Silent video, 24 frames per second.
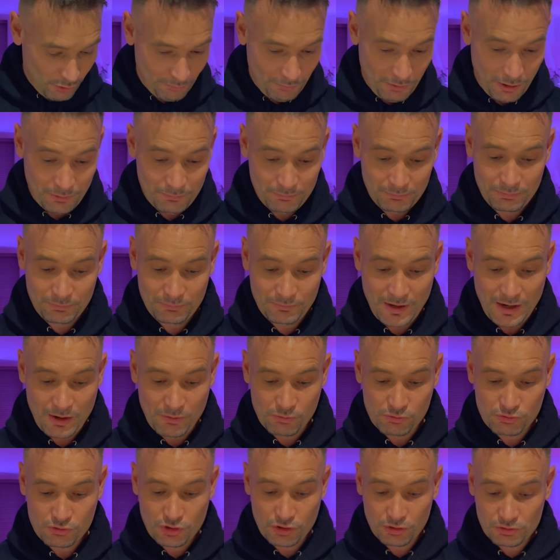pump, that
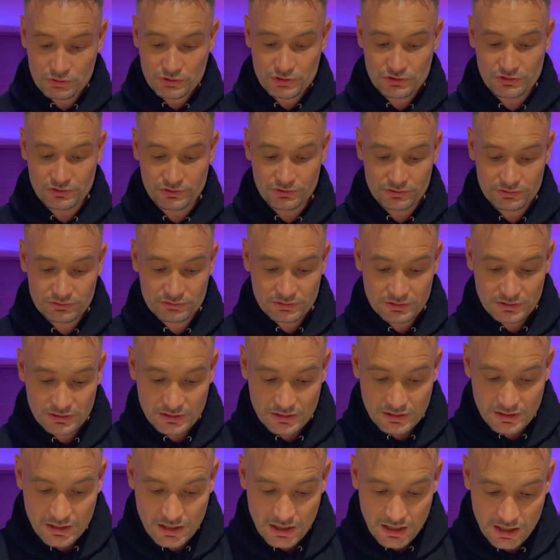will cost you
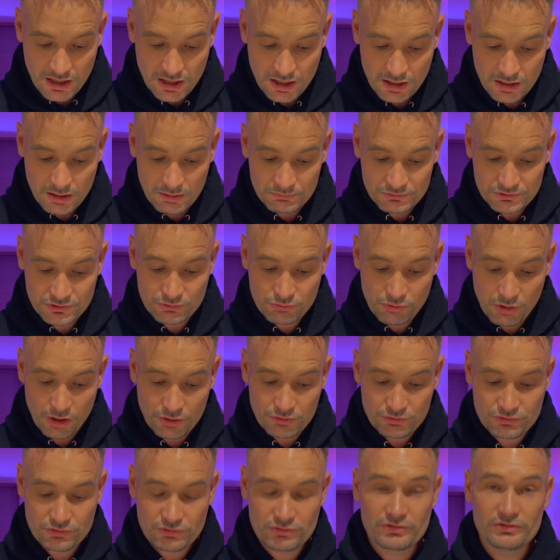
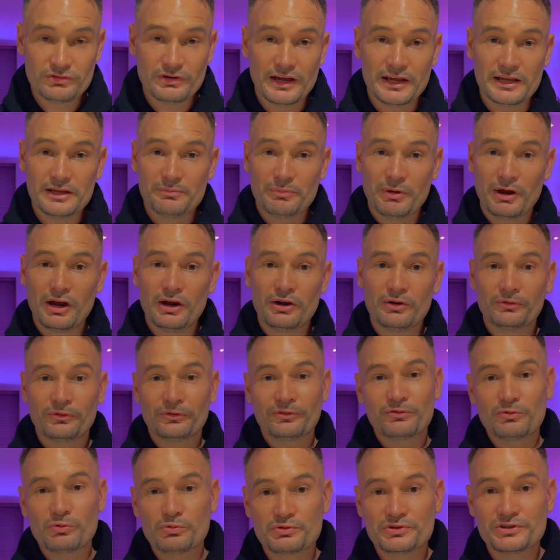
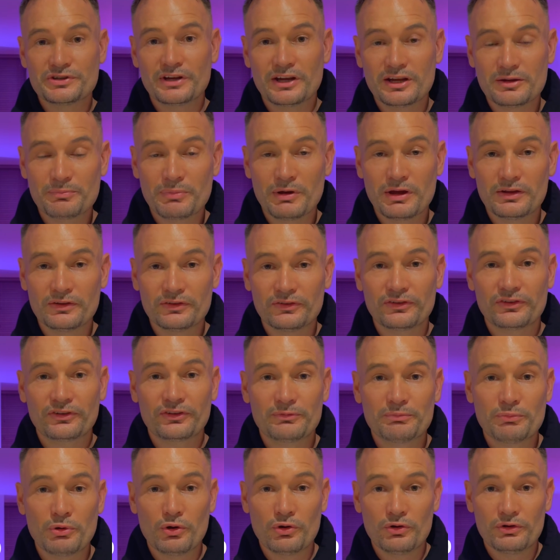
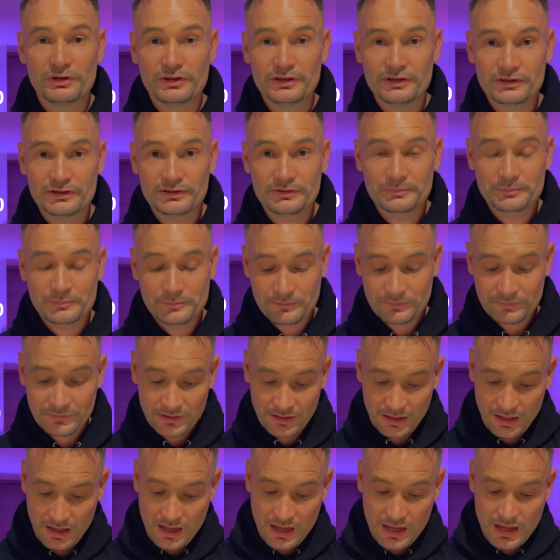£208.48 per year,
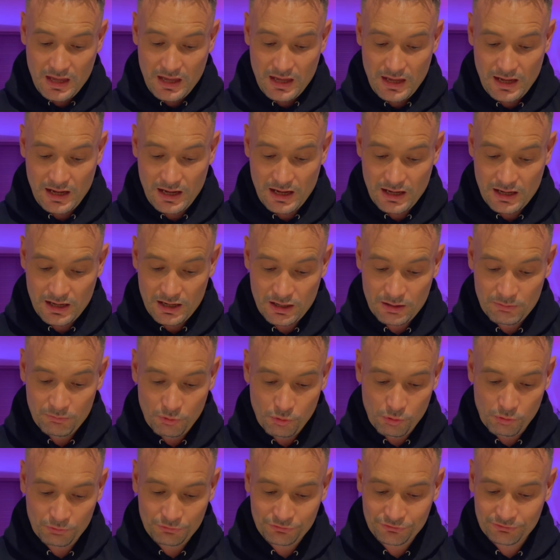
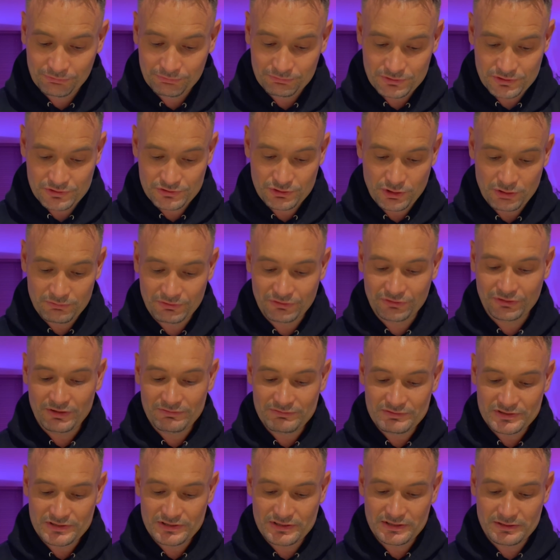or just over
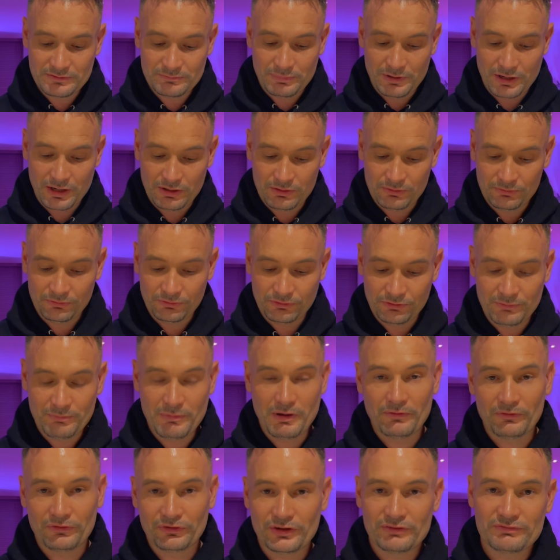£17 a
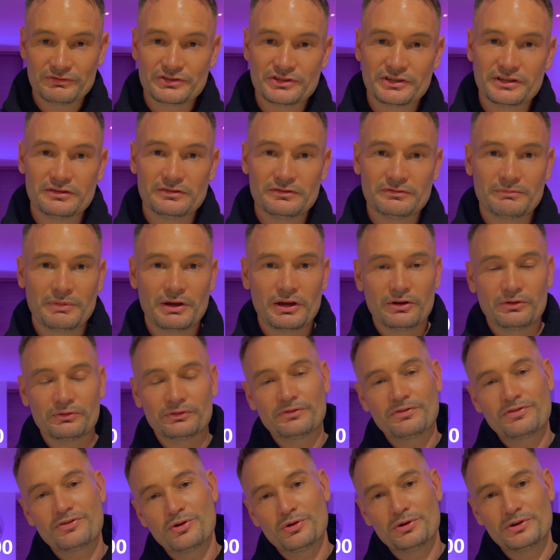month,
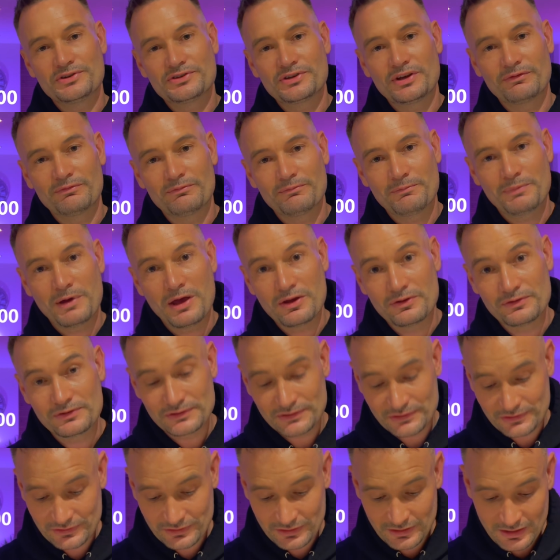
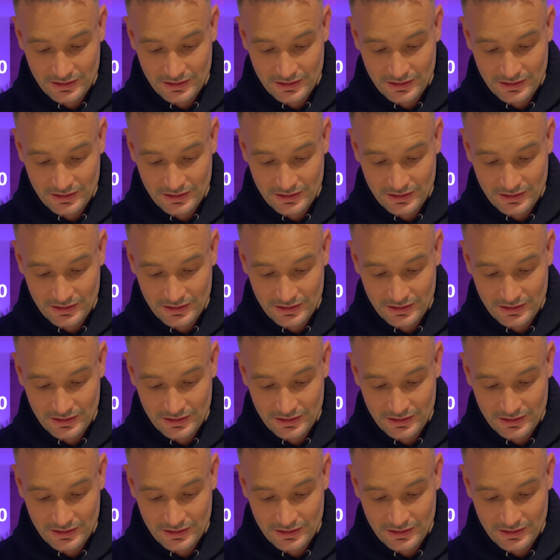£17.37.